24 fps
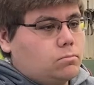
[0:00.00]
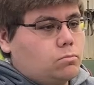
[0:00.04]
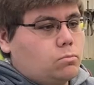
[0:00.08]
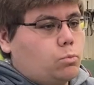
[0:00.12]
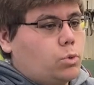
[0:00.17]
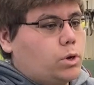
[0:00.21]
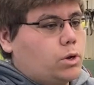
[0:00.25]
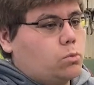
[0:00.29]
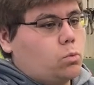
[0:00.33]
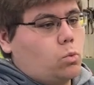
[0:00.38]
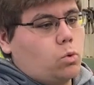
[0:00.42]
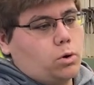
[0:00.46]

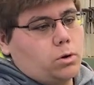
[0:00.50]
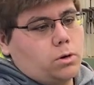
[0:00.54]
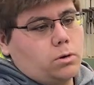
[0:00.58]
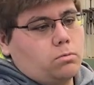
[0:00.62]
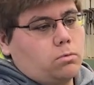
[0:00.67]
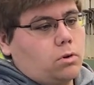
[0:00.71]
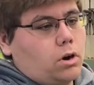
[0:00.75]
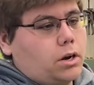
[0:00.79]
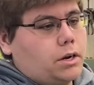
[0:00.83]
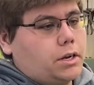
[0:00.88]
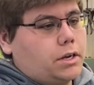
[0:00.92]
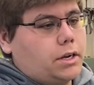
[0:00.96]
We were
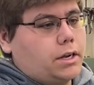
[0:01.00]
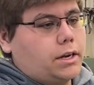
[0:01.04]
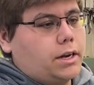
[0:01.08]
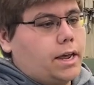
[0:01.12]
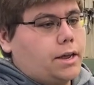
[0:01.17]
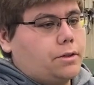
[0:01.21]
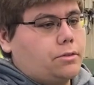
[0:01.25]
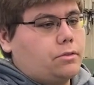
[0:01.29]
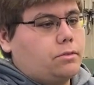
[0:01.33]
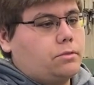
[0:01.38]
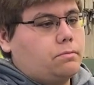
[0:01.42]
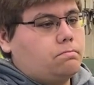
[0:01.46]
running in
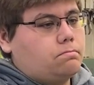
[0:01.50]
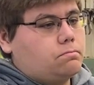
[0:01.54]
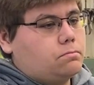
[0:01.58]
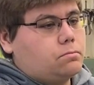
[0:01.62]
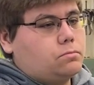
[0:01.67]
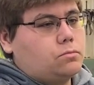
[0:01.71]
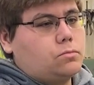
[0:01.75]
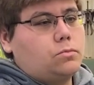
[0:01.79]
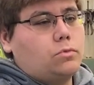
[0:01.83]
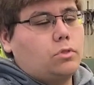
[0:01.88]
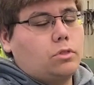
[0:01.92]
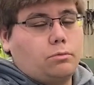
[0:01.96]
that
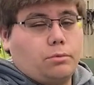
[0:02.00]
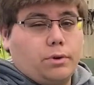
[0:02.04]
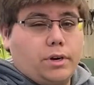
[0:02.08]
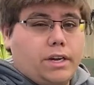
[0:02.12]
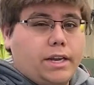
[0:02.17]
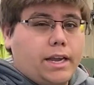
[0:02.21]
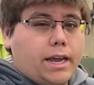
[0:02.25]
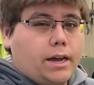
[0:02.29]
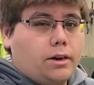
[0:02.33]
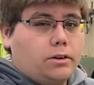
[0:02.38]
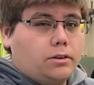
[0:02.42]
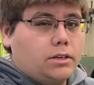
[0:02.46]
3
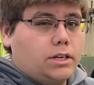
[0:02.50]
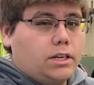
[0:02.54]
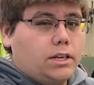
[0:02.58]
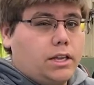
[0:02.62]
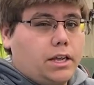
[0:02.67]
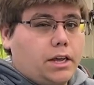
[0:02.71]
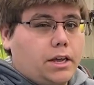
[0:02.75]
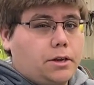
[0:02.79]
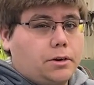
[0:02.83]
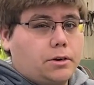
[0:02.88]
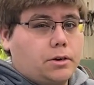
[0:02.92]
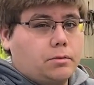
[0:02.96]
gallon to
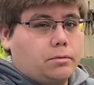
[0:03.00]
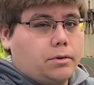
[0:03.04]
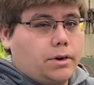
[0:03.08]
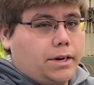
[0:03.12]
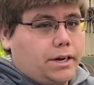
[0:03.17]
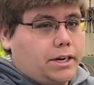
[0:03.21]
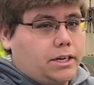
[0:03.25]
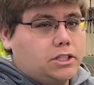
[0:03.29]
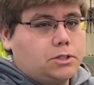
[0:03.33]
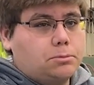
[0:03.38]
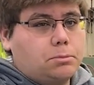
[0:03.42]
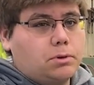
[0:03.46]
the acre
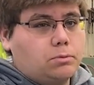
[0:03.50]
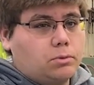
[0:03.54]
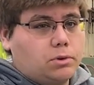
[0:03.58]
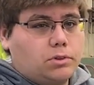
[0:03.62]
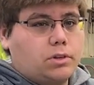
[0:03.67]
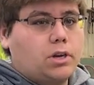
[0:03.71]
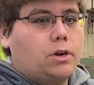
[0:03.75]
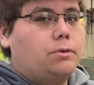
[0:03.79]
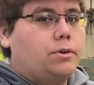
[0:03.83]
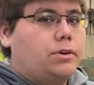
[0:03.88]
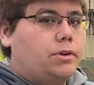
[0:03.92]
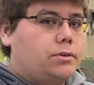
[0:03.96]
range, but with
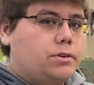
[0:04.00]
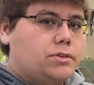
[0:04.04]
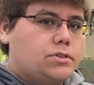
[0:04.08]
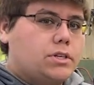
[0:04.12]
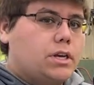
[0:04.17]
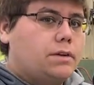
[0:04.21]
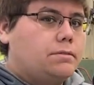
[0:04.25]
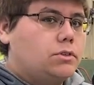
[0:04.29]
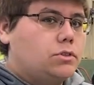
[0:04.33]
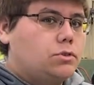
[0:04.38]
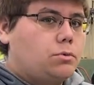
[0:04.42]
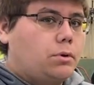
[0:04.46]
going to a
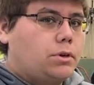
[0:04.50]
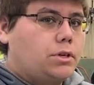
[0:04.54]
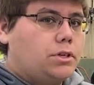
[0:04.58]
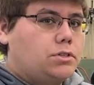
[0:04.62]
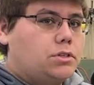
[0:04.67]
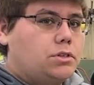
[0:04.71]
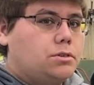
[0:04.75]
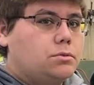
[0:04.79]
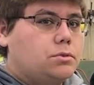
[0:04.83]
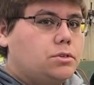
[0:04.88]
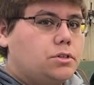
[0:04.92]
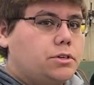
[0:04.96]

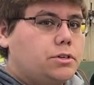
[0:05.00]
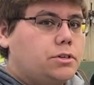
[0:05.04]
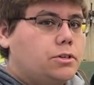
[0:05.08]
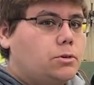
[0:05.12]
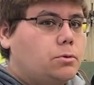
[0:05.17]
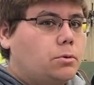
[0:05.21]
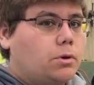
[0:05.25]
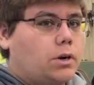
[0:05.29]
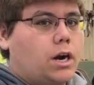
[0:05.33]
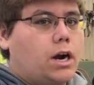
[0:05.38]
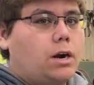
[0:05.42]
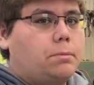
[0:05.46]
722.2,
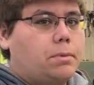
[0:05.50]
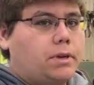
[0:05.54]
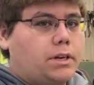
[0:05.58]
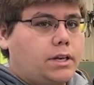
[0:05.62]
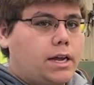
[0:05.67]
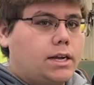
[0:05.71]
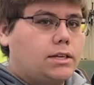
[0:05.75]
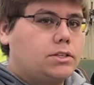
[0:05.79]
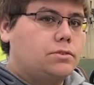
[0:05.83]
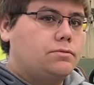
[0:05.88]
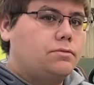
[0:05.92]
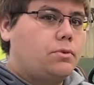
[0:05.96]
we're upping
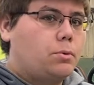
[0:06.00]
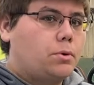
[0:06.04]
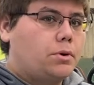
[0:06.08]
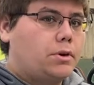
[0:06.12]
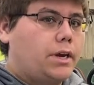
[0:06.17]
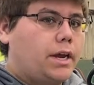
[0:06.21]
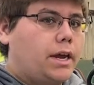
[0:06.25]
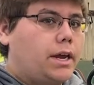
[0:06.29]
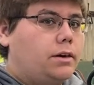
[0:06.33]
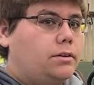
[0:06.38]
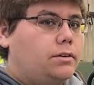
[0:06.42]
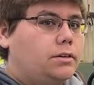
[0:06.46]
that to 4
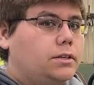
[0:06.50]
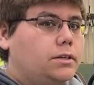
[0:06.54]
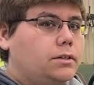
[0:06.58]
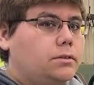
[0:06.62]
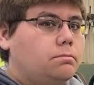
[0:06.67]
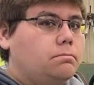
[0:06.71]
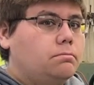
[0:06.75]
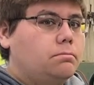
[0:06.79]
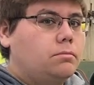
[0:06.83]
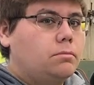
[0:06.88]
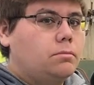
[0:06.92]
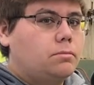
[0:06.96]

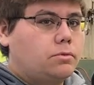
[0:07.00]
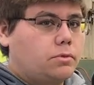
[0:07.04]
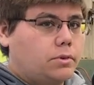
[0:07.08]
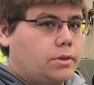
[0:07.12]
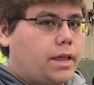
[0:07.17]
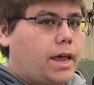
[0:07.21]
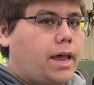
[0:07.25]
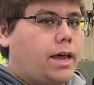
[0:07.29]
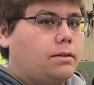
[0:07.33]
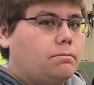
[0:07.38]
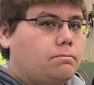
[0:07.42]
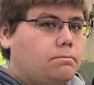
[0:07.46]
gallon for
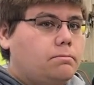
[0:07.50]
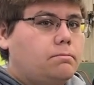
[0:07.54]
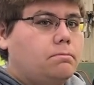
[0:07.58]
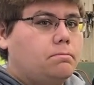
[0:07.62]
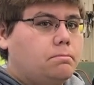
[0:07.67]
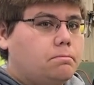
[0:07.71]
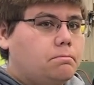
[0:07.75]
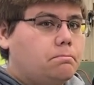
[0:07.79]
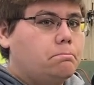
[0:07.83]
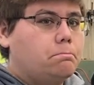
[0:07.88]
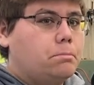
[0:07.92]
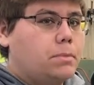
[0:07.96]
that
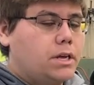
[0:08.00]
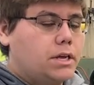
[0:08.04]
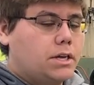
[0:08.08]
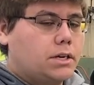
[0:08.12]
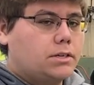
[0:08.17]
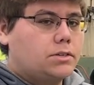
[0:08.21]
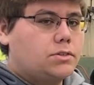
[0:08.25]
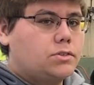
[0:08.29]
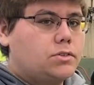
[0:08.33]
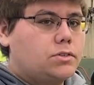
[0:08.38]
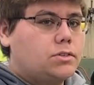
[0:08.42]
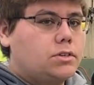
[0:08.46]

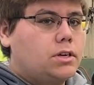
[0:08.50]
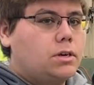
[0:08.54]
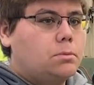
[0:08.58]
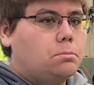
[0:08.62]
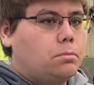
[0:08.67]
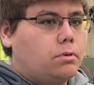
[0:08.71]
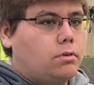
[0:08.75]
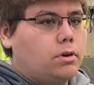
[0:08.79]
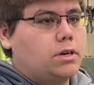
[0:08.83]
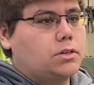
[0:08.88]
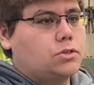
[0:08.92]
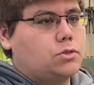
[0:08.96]
mix.
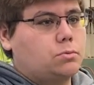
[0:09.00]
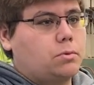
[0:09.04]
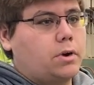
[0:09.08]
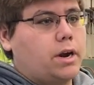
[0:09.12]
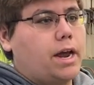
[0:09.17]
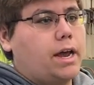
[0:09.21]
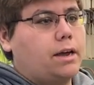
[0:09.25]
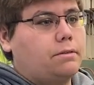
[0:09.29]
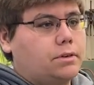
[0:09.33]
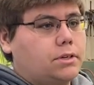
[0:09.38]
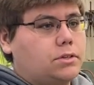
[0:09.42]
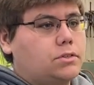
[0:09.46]
Plus we're
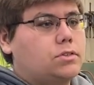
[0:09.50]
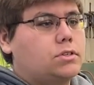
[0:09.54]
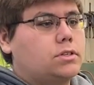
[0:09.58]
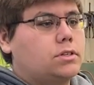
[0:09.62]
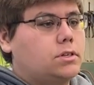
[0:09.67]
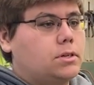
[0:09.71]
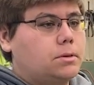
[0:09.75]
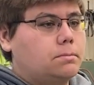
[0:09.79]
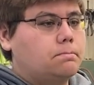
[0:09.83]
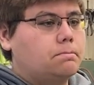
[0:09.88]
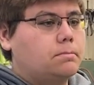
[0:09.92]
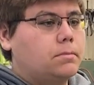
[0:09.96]
having
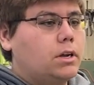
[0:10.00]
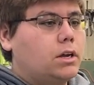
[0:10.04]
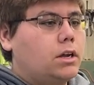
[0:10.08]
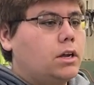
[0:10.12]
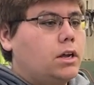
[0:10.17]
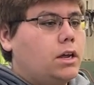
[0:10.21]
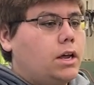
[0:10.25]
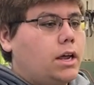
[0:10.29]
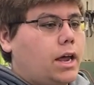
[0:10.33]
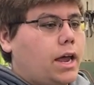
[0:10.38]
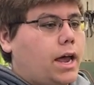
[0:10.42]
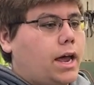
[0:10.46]

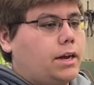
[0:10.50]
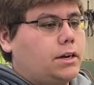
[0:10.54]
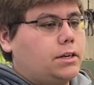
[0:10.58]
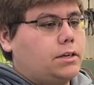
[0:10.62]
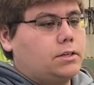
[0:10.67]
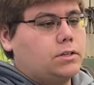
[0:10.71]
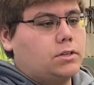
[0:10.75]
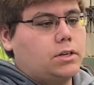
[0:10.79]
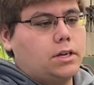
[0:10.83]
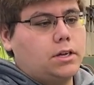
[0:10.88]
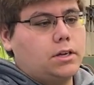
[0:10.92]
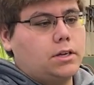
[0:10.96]

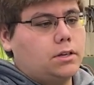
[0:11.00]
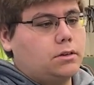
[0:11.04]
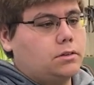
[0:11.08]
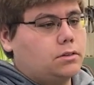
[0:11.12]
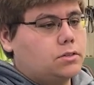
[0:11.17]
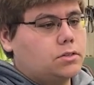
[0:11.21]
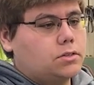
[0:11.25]
adding in